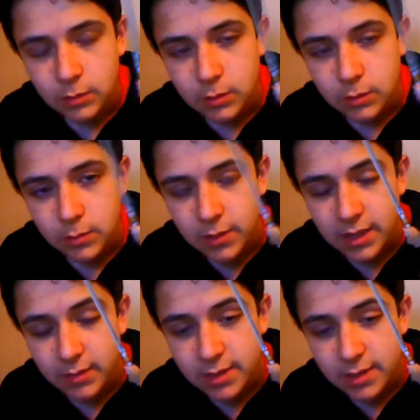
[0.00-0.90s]
By that I
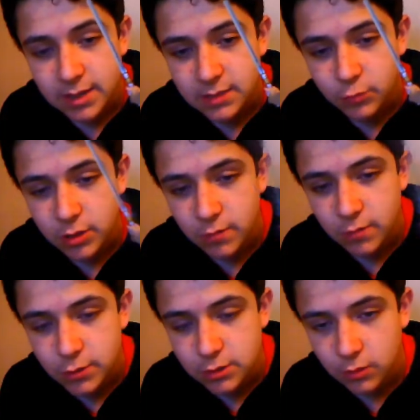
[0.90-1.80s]
mean he's pretty
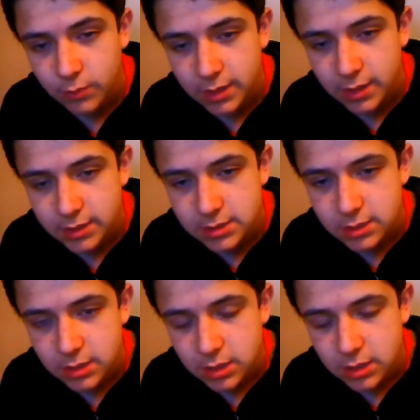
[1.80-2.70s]
original because,
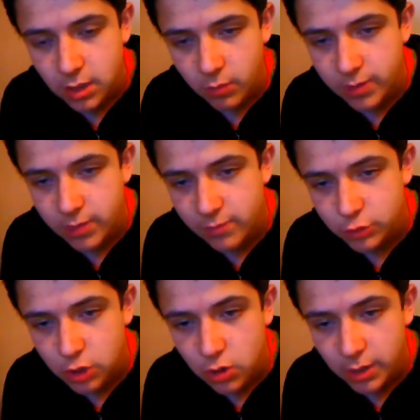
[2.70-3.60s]
you know, we never
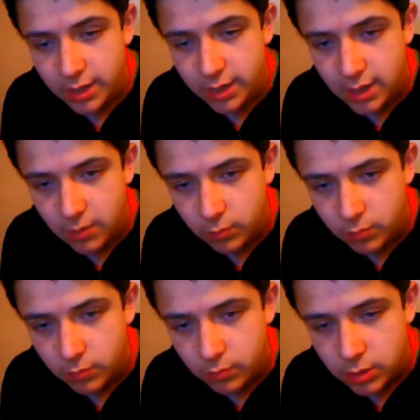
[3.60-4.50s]
saw Anakin
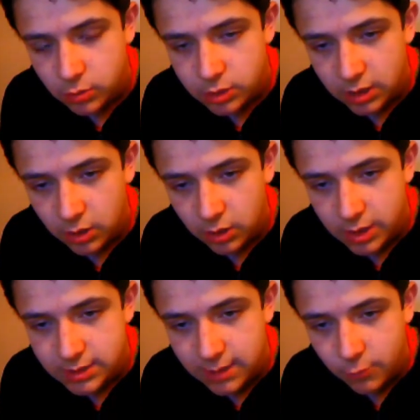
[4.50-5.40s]
using a
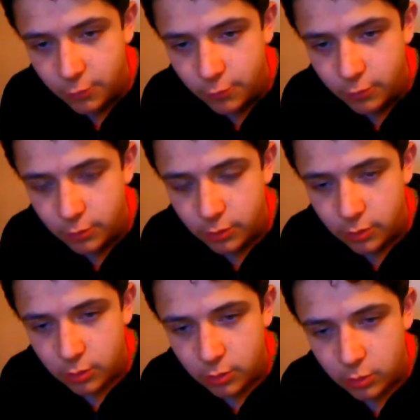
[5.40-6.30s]
lightsaber
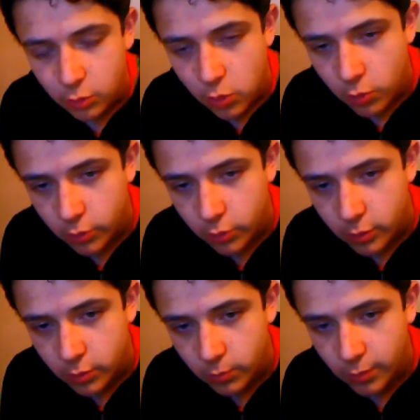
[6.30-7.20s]
or
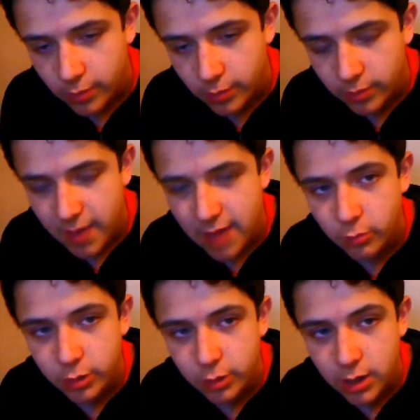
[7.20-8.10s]
wearing the Padawan
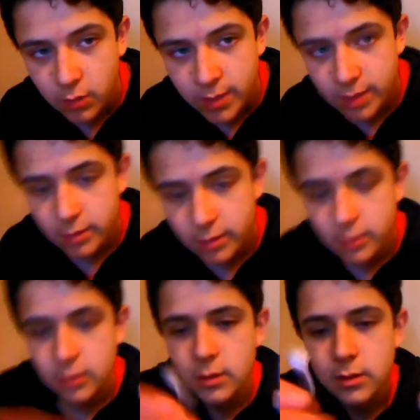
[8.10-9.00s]
helmet
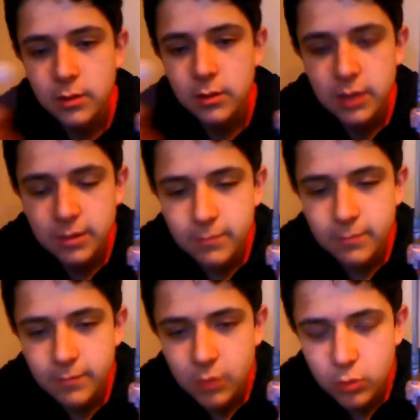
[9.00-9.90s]
thing
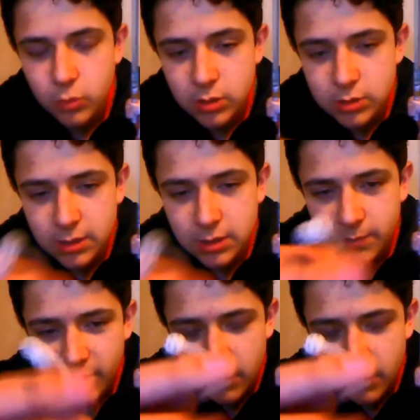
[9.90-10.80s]
or using
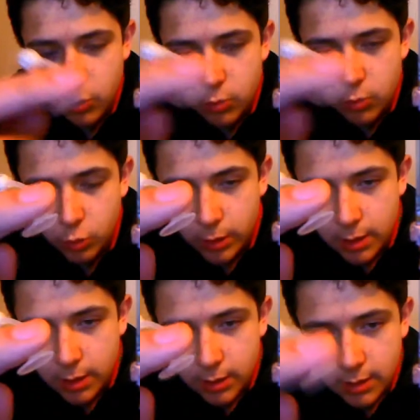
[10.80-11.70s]
probe droid
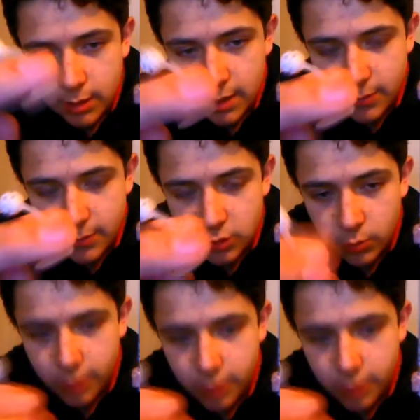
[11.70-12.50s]
in episode 1.